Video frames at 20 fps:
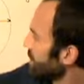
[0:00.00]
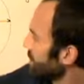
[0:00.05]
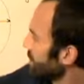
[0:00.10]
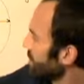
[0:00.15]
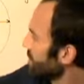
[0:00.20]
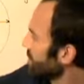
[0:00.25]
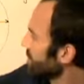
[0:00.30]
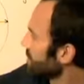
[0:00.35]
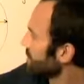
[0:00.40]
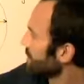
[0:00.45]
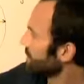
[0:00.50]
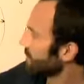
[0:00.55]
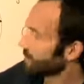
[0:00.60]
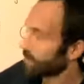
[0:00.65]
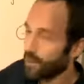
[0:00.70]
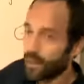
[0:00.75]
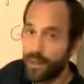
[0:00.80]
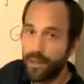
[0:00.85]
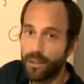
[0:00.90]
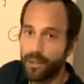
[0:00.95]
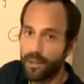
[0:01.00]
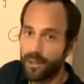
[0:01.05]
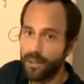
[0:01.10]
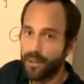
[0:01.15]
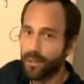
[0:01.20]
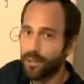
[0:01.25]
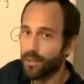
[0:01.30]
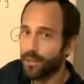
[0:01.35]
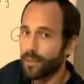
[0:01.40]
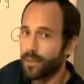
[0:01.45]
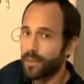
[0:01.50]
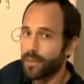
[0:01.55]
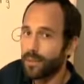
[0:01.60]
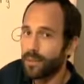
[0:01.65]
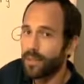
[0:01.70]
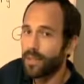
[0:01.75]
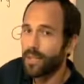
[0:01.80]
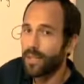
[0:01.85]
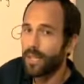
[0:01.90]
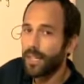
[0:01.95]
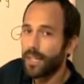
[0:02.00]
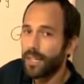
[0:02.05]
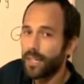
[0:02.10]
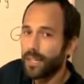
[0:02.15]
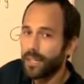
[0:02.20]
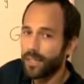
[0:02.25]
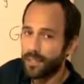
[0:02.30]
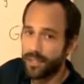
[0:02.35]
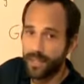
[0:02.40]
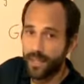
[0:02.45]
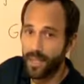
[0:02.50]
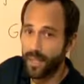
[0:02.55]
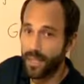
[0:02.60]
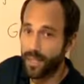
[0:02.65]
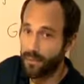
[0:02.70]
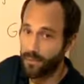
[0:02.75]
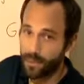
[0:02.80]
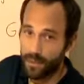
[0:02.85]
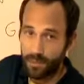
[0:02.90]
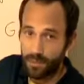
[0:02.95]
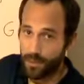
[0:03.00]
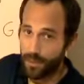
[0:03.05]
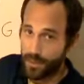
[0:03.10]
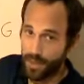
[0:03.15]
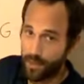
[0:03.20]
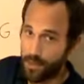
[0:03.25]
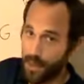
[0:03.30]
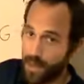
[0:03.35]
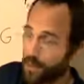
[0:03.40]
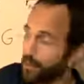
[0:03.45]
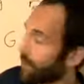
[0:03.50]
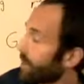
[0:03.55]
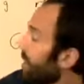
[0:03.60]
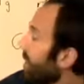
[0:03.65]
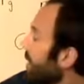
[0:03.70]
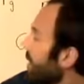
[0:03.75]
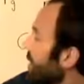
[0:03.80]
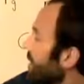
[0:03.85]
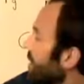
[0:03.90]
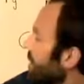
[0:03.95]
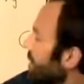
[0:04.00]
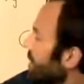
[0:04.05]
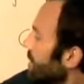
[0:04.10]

It's also a lot greater than soil and sand, which is really ground rock.